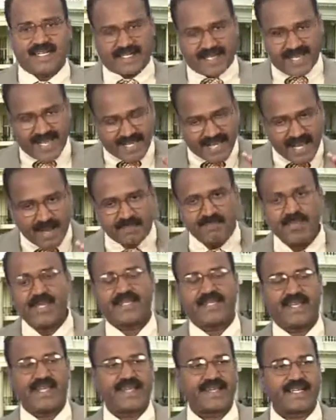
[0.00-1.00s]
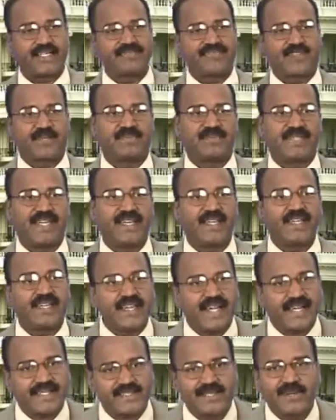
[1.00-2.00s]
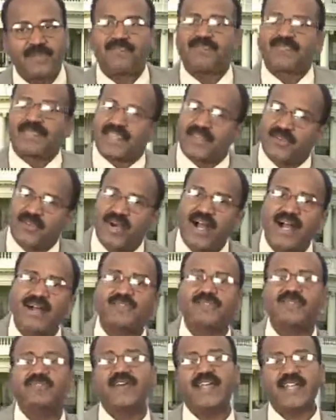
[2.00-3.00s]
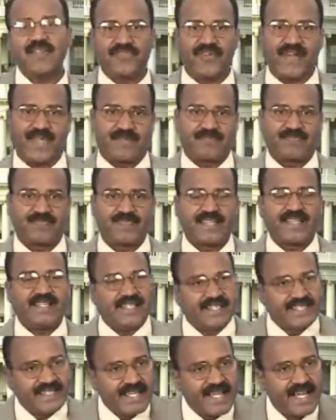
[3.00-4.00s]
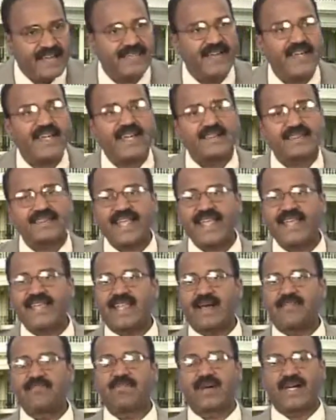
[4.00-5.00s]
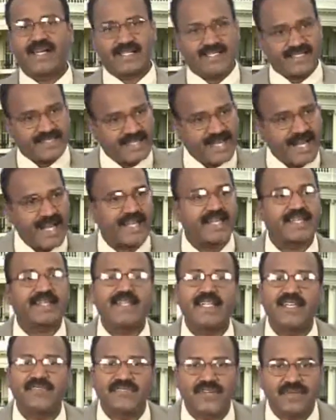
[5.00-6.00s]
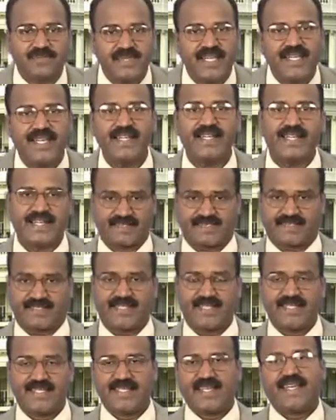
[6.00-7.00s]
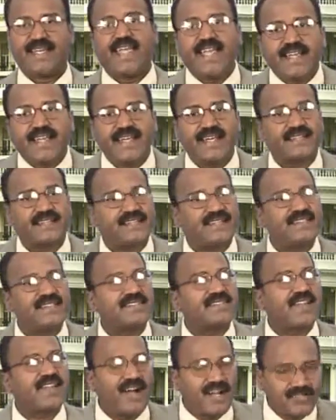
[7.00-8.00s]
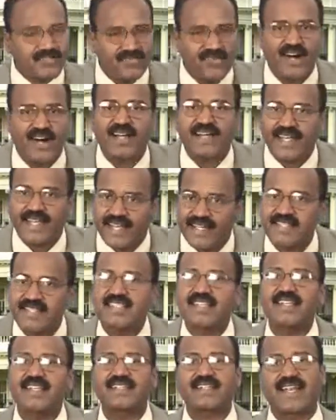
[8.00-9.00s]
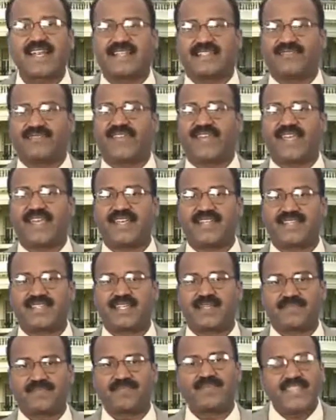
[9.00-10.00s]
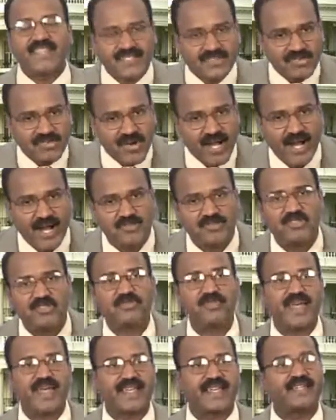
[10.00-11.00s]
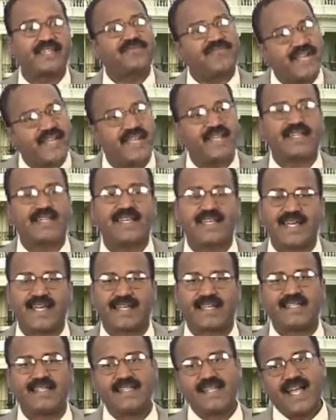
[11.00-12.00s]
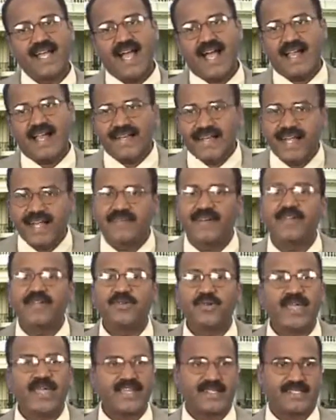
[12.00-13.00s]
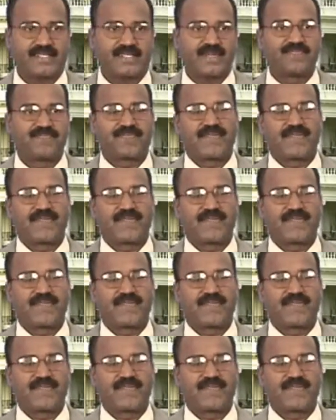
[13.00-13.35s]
a number taken from the index, you have to verify. Never assign number directly from the index. Index is not for instant classification. This you have to make it very clear and never do it.